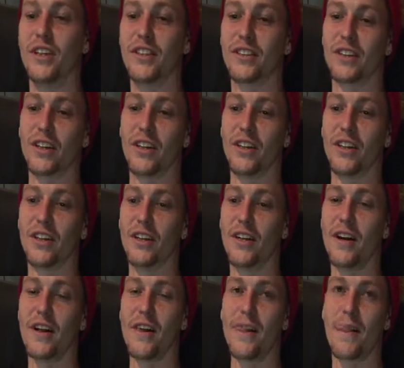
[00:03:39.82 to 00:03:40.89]
So you would
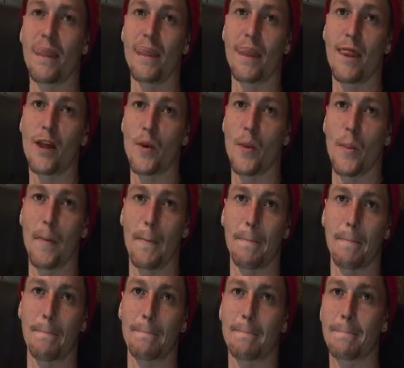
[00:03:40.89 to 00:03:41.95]
consider your brand more of
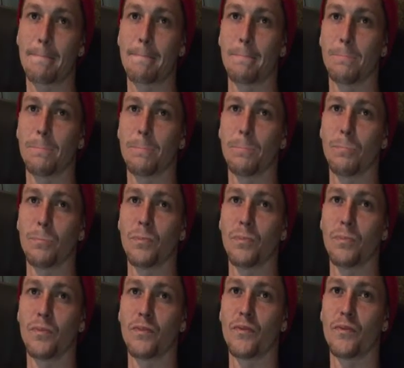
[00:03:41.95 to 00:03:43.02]
like an
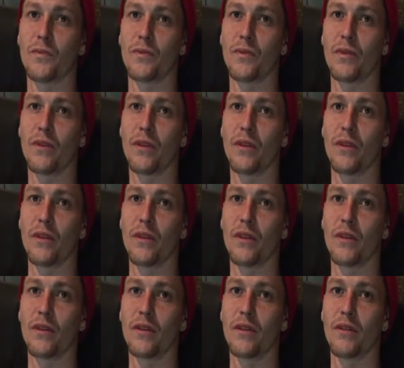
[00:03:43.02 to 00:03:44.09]
added bonus to
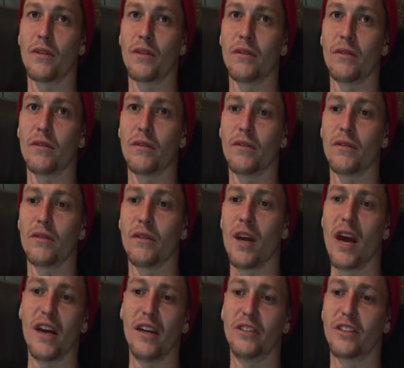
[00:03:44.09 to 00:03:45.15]
skateboarding? Yeah,
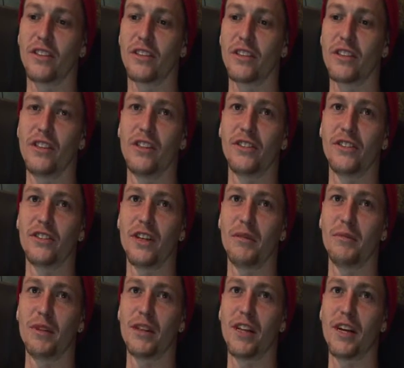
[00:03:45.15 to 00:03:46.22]
it's just a little
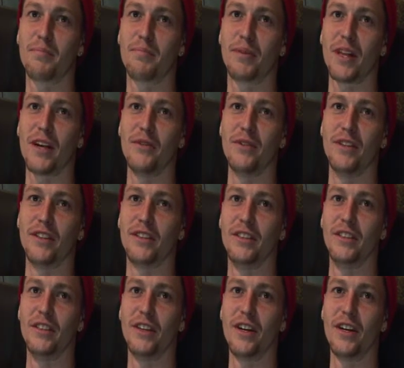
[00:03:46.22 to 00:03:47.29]
something to like play with,
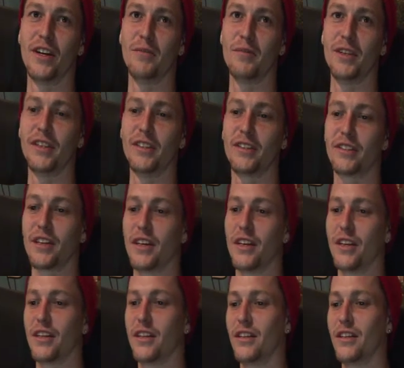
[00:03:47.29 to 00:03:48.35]
you know what I mean? It's
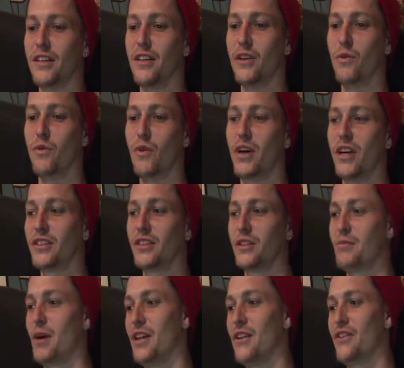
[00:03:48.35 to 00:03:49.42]
like, what else
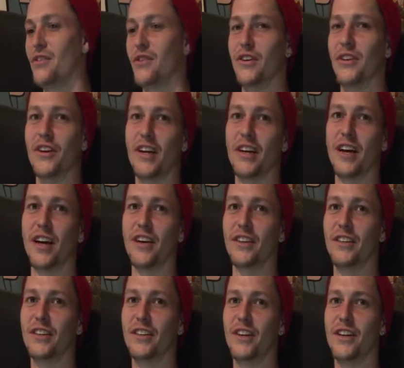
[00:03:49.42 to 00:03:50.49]
am I doing right now?
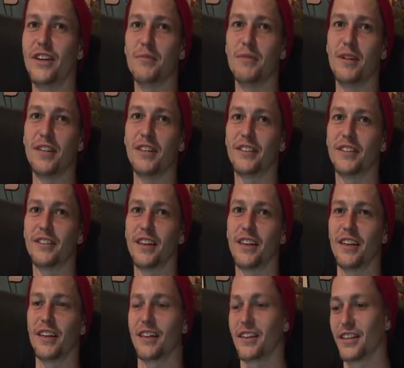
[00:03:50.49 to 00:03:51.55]
You know what I mean? It's
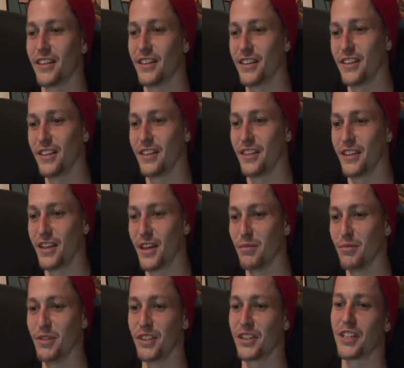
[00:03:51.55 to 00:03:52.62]
like,
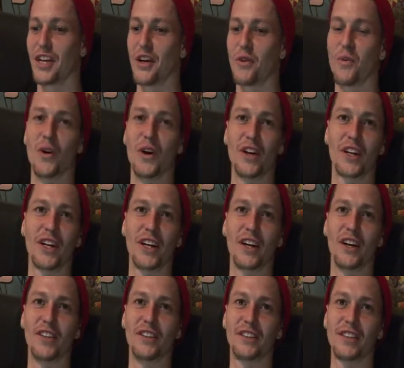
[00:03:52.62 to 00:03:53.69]
I'm just like working
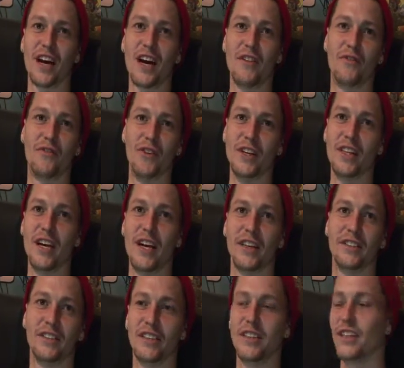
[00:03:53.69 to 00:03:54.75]
on the side,
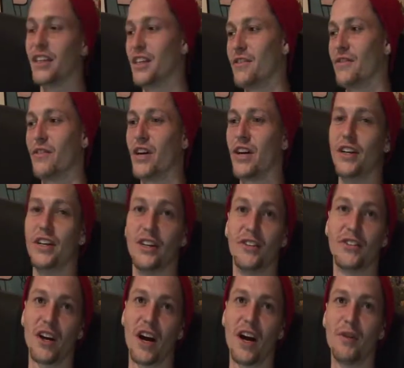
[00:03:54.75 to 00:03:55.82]
freelancing, getting
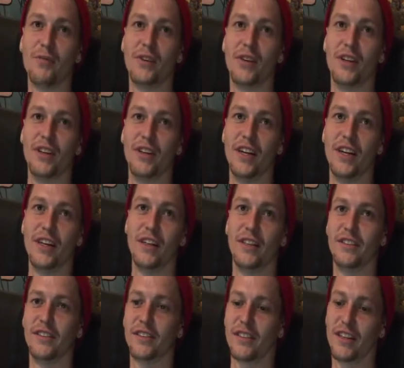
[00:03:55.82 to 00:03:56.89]
various jobs here and there.
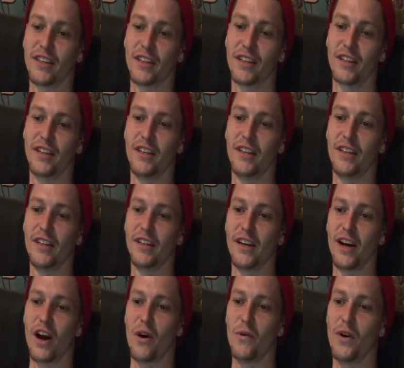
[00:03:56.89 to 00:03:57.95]
It's like,
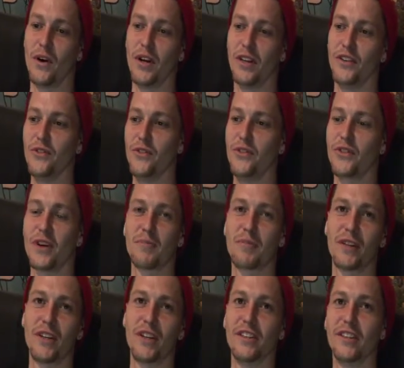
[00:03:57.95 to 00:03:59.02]
I want to do
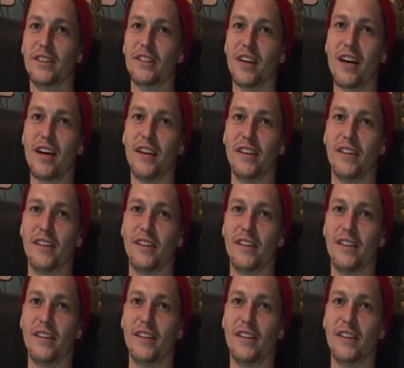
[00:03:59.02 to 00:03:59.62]
something on the side,